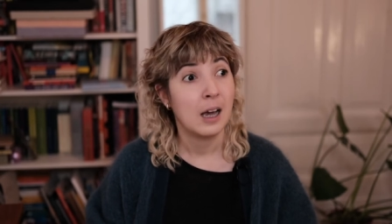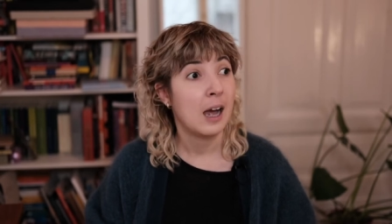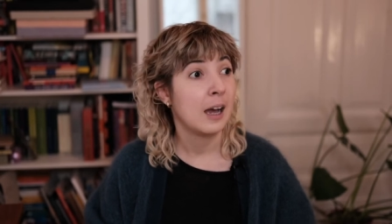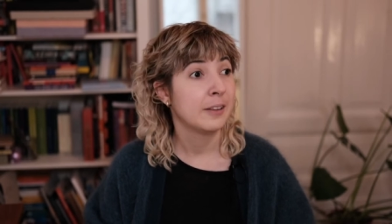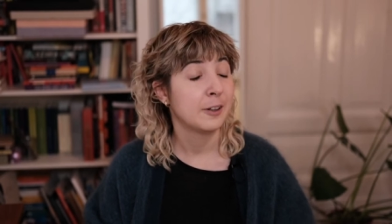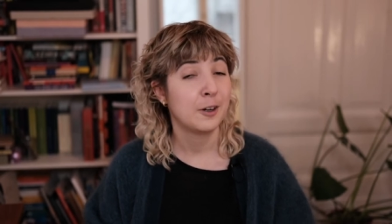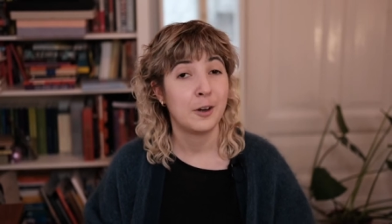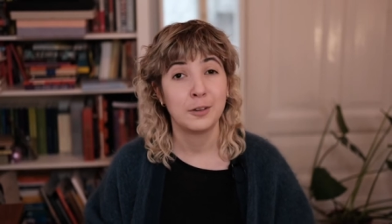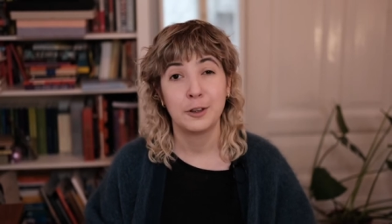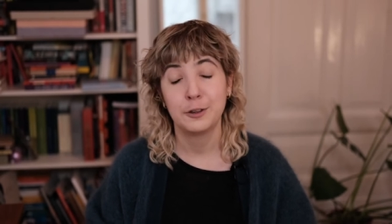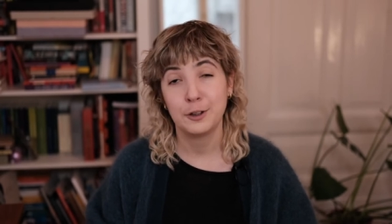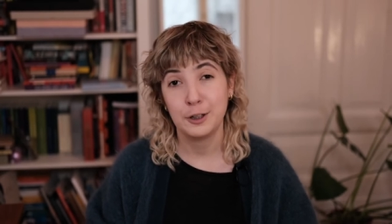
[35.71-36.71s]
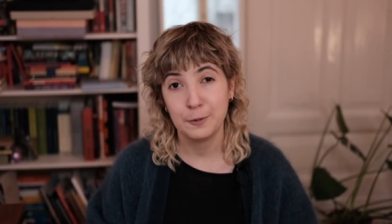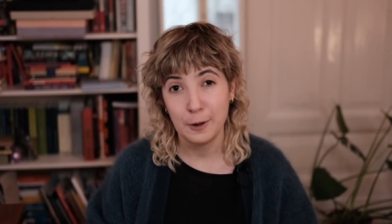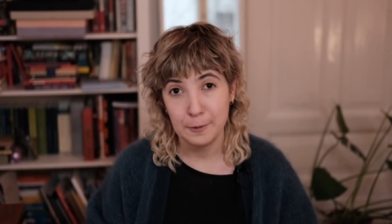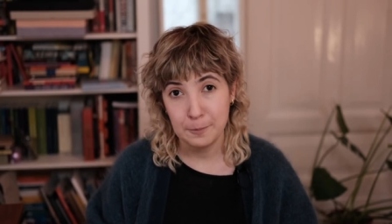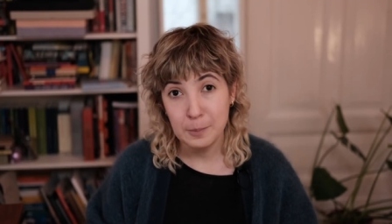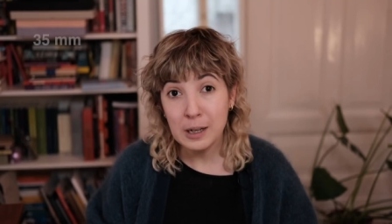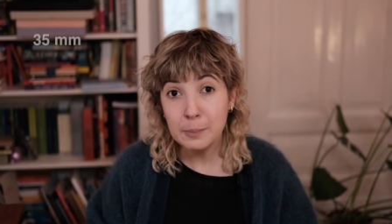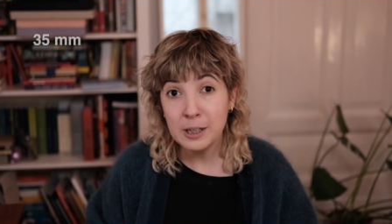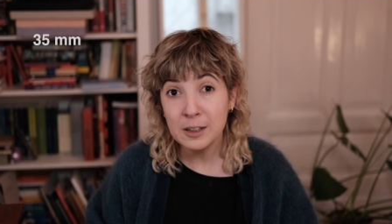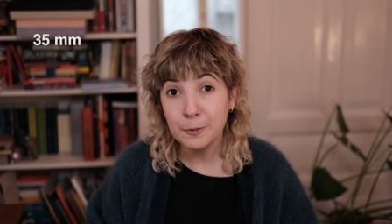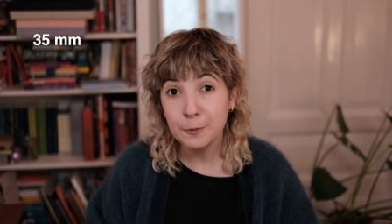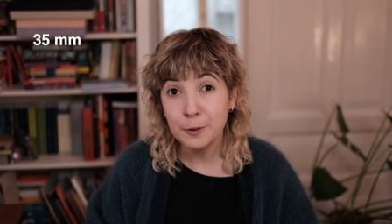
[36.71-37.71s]
either on
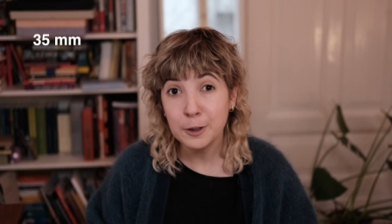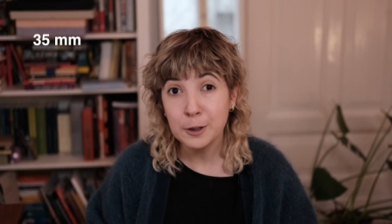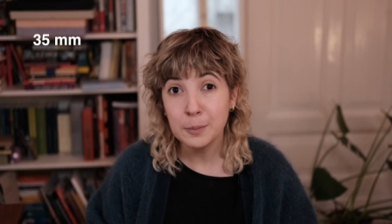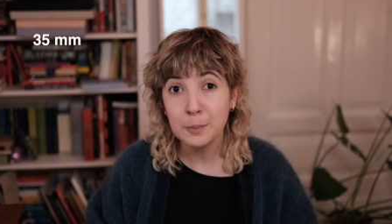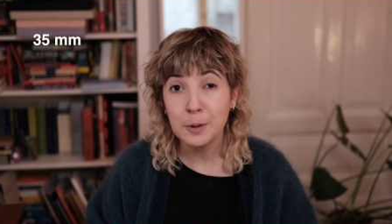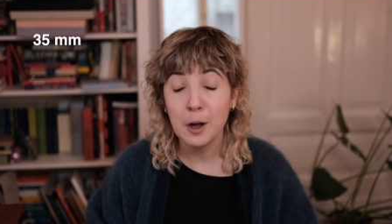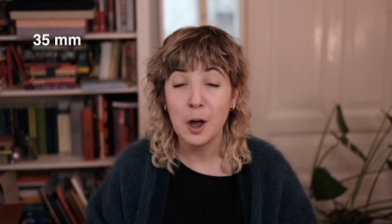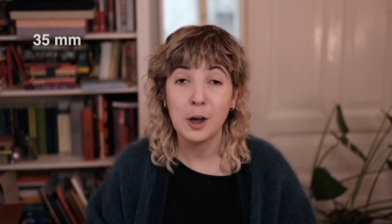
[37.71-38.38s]
35mm film,